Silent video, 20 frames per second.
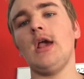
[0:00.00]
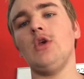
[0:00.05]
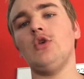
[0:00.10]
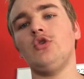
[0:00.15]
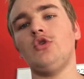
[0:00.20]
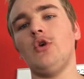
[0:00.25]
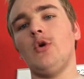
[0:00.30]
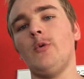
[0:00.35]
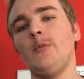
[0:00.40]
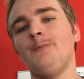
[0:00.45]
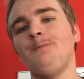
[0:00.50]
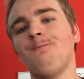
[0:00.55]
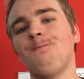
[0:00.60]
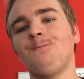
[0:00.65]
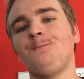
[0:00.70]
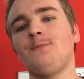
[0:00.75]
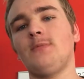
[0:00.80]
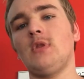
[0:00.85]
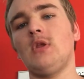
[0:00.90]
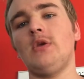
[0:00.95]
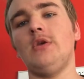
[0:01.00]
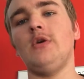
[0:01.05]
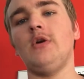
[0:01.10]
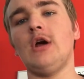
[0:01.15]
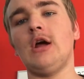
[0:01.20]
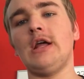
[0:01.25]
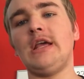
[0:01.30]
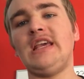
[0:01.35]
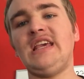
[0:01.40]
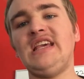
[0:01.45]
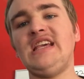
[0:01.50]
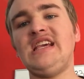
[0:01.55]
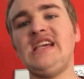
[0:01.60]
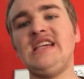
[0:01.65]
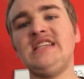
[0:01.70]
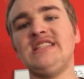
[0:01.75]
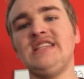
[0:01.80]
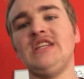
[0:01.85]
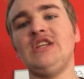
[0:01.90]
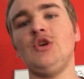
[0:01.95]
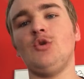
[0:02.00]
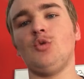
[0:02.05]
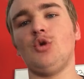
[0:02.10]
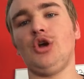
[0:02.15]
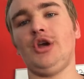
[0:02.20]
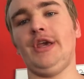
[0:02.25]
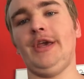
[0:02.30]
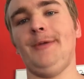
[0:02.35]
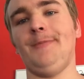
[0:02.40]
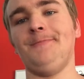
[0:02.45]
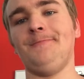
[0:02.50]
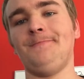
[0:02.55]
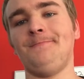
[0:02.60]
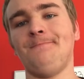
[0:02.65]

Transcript: So you ease in your rookie.